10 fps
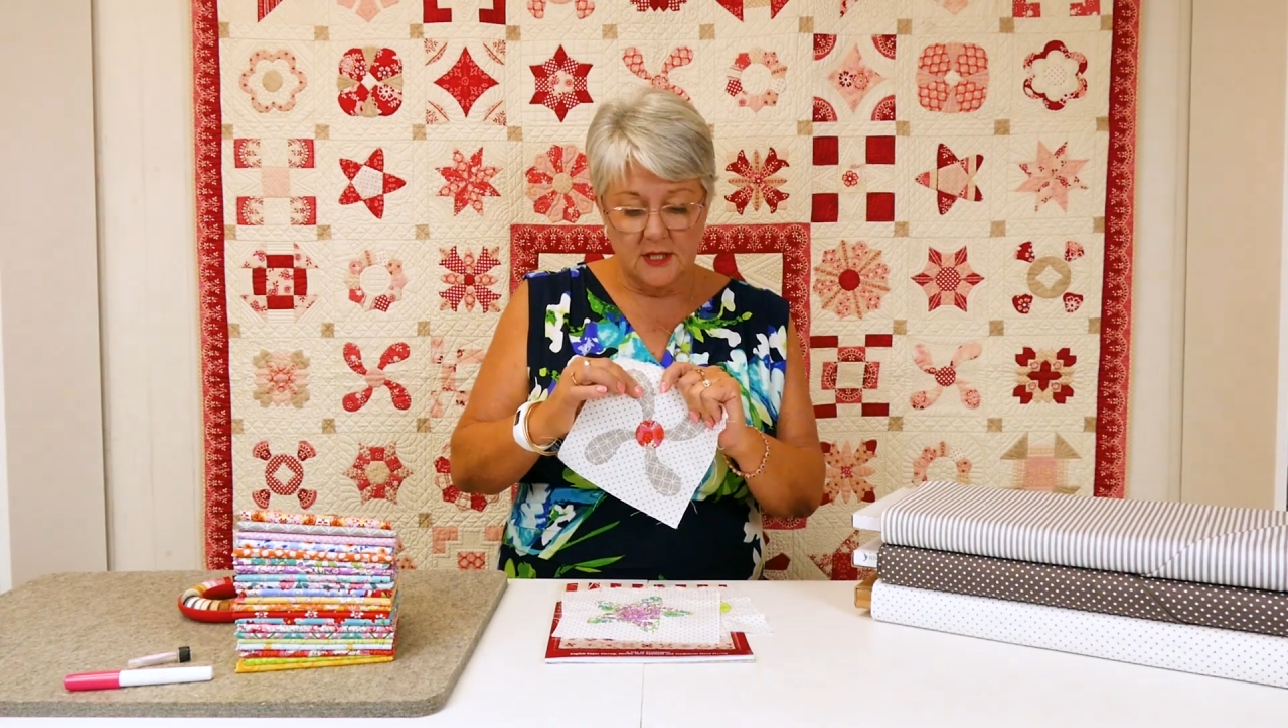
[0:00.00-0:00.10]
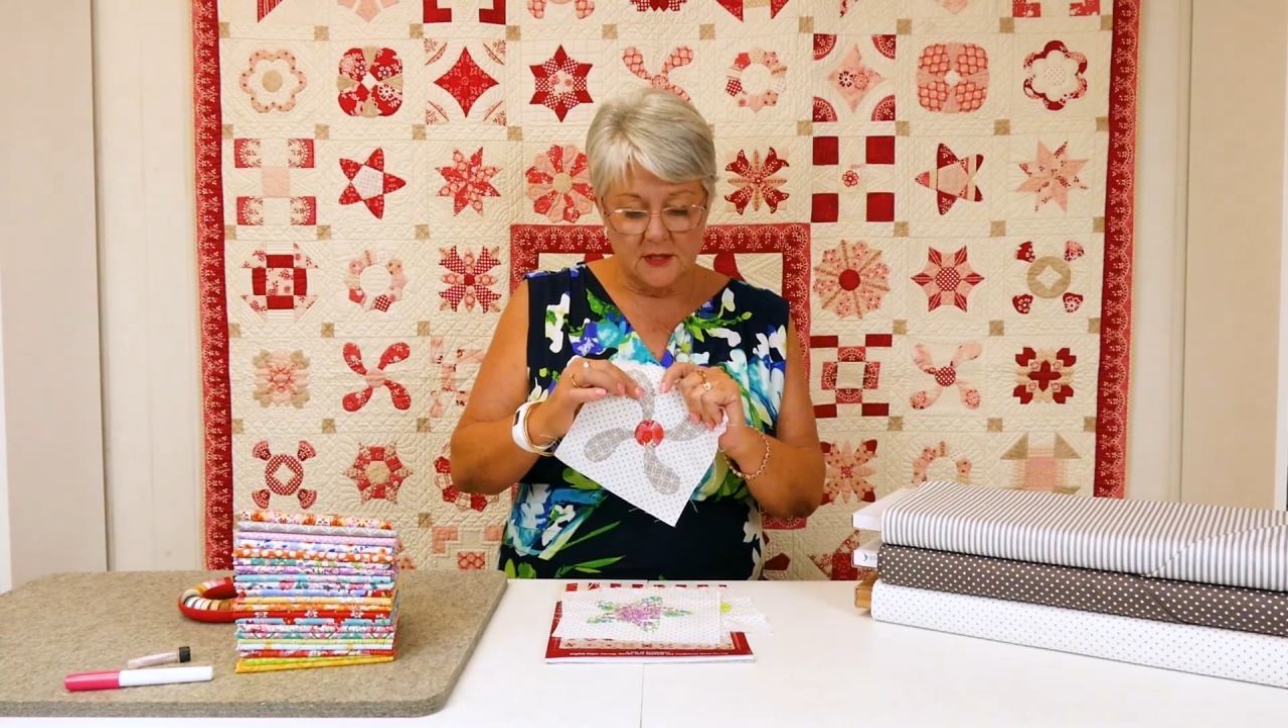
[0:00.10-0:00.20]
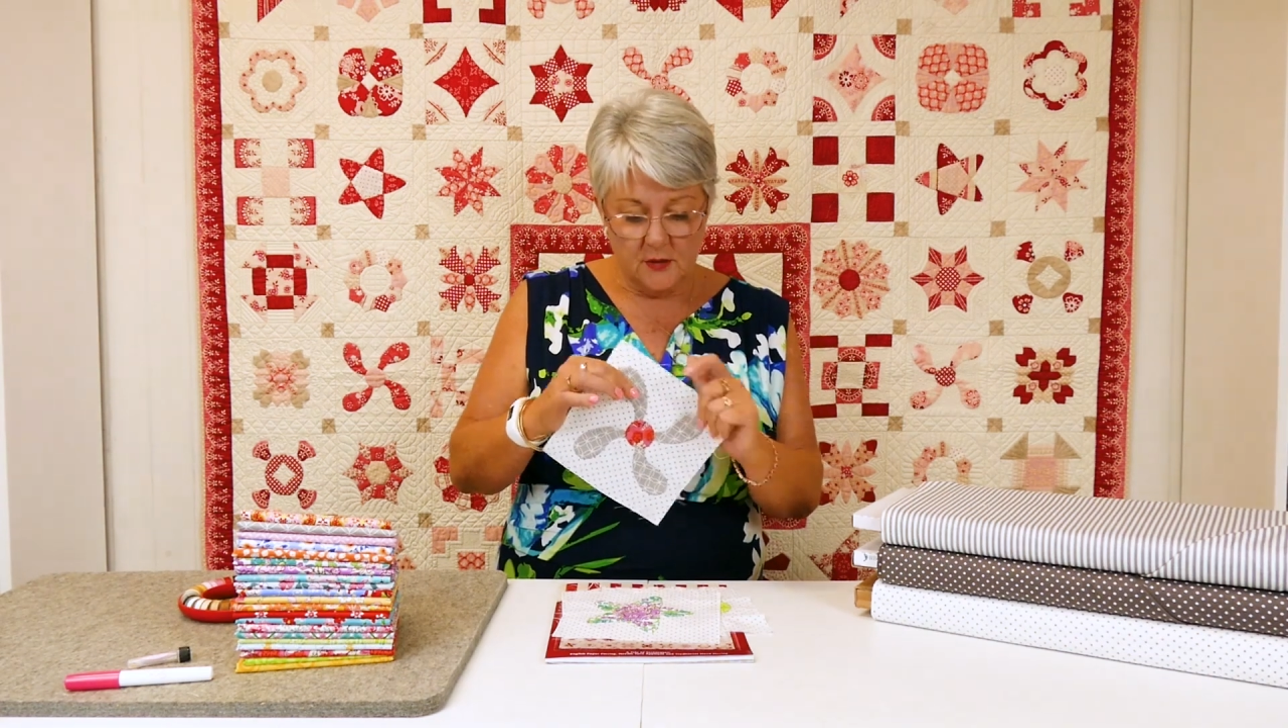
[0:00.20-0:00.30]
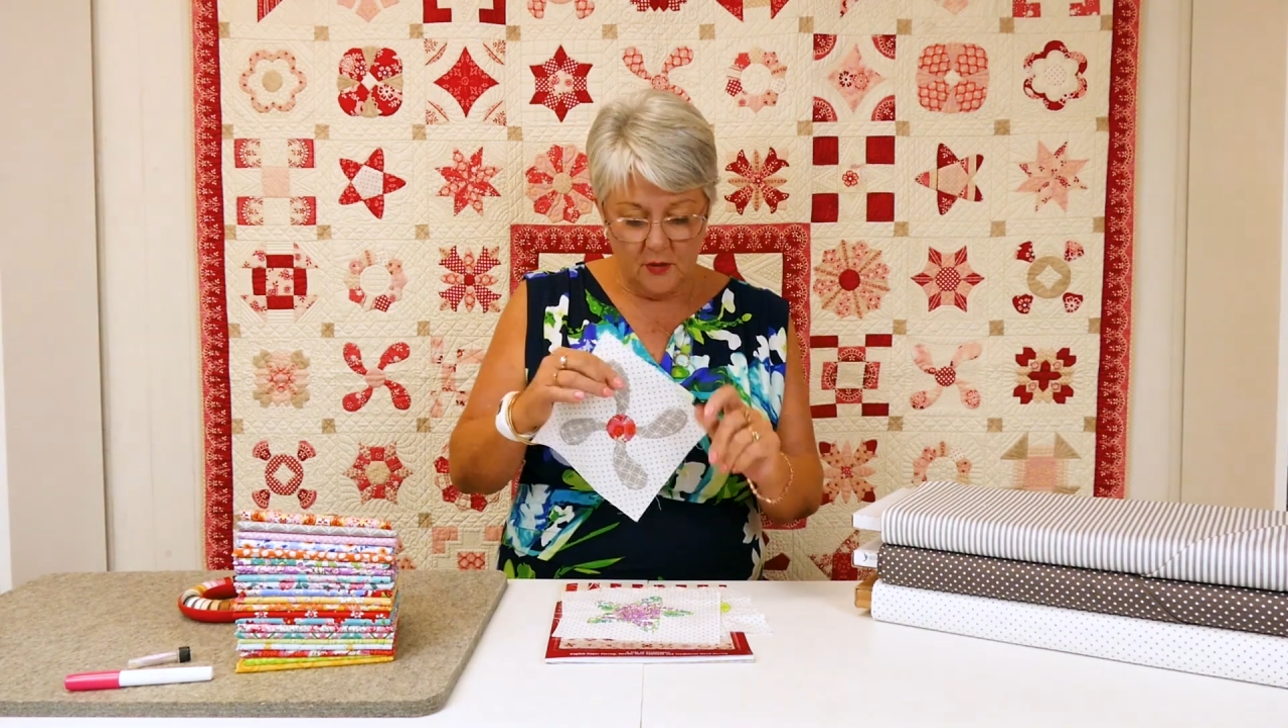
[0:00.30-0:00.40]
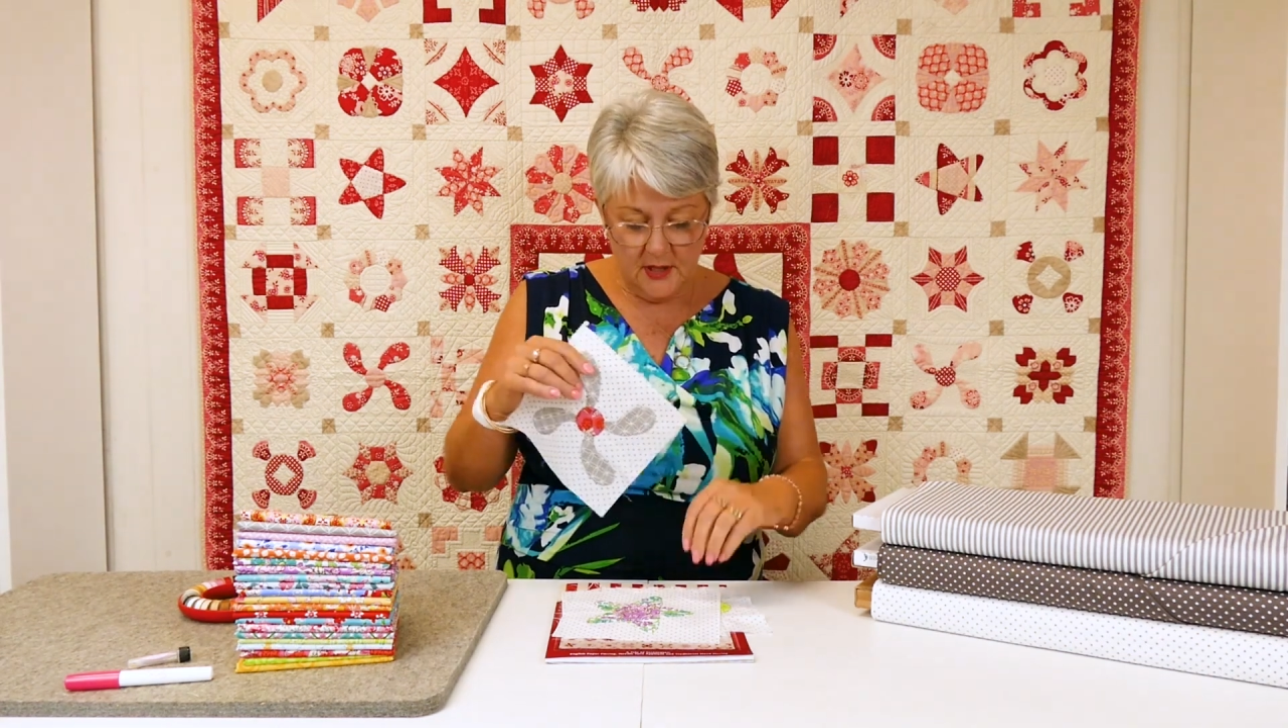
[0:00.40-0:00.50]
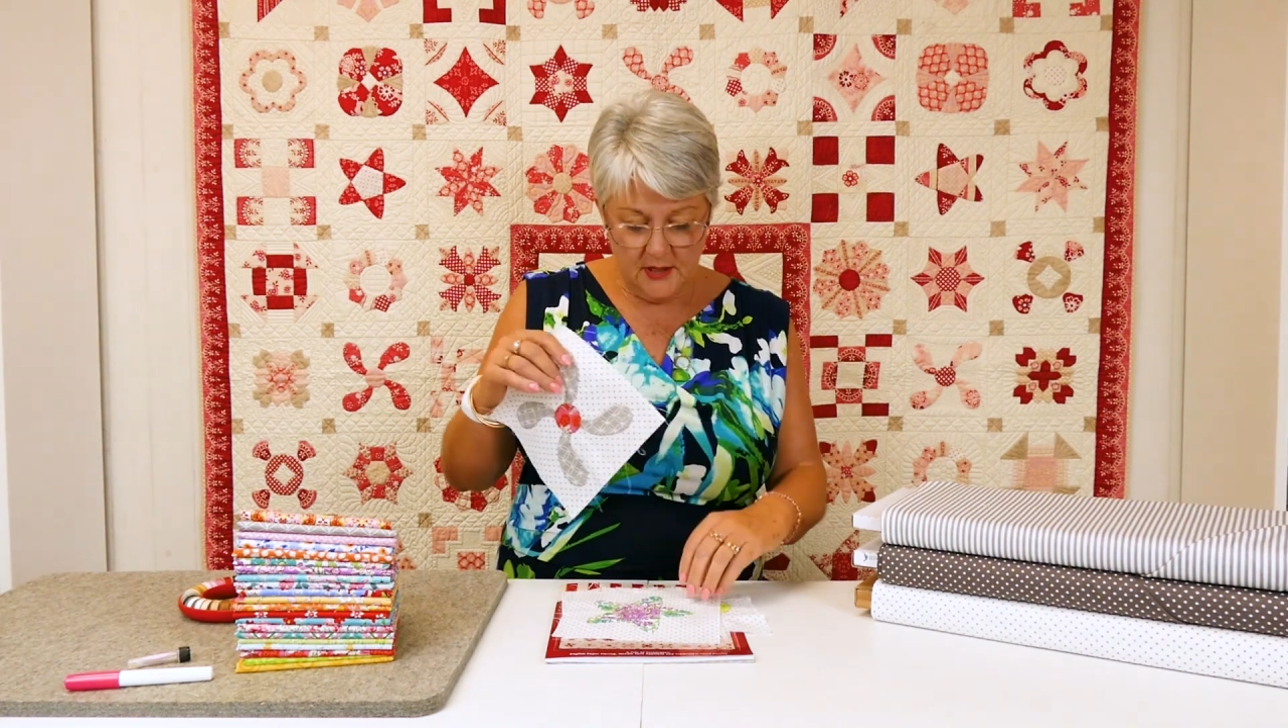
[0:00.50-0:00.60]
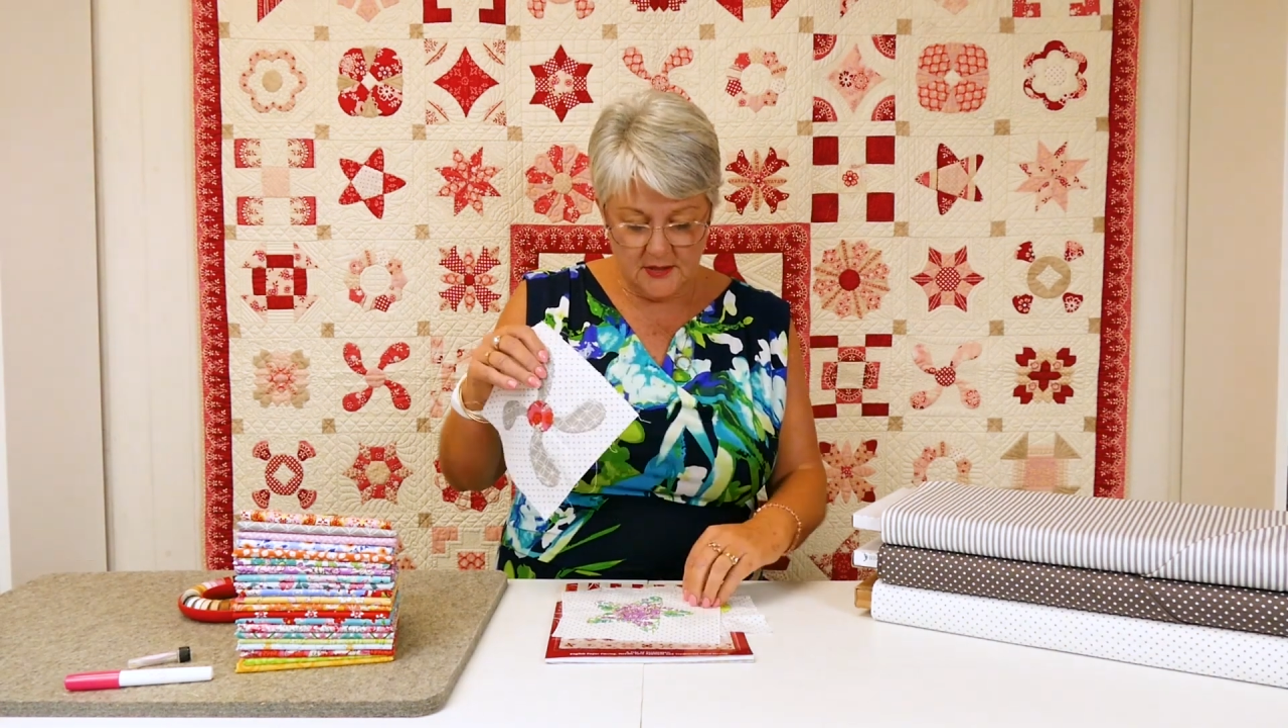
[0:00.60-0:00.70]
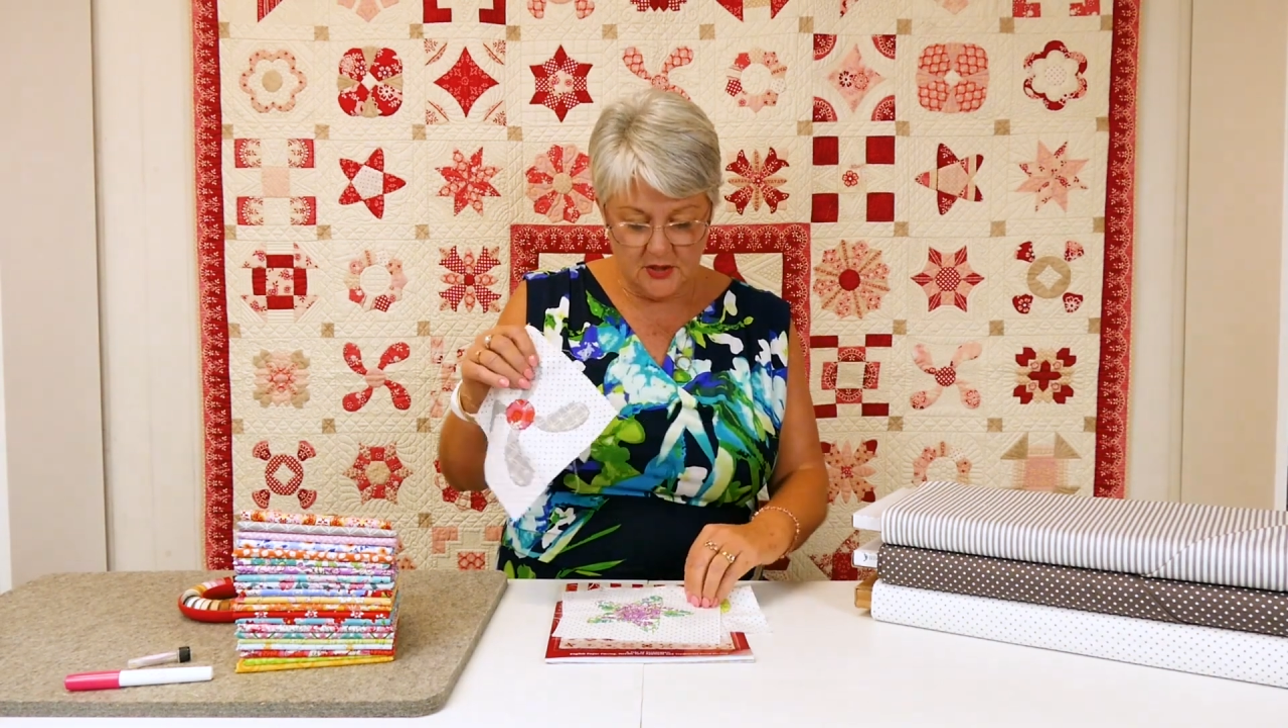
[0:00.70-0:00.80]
So here's